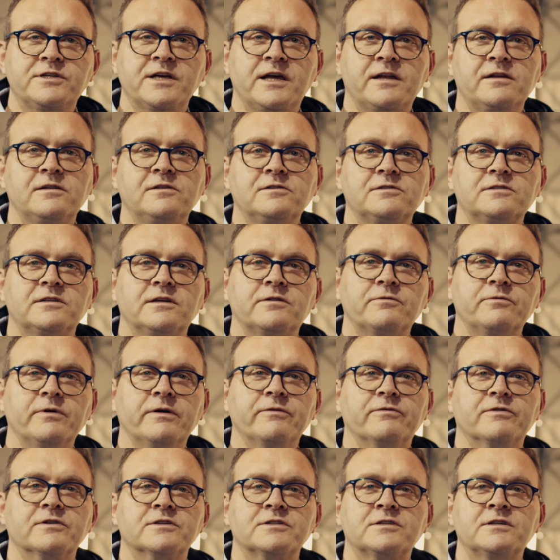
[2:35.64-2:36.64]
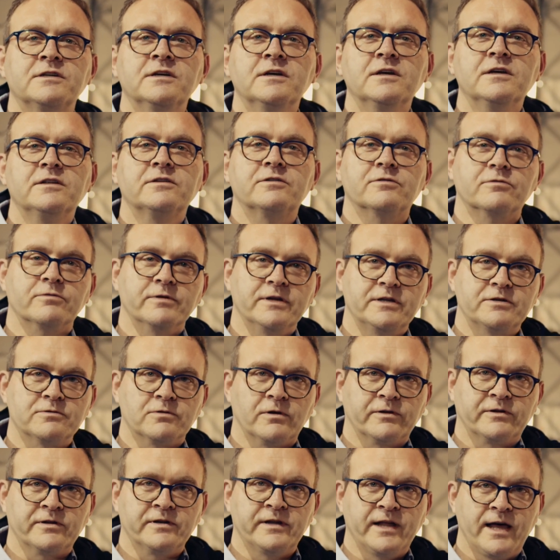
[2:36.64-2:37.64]
channels and rivers to reach
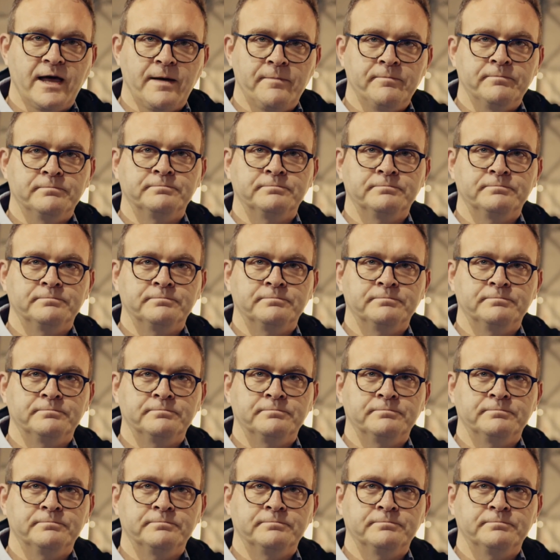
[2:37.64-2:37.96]
Rotterdam.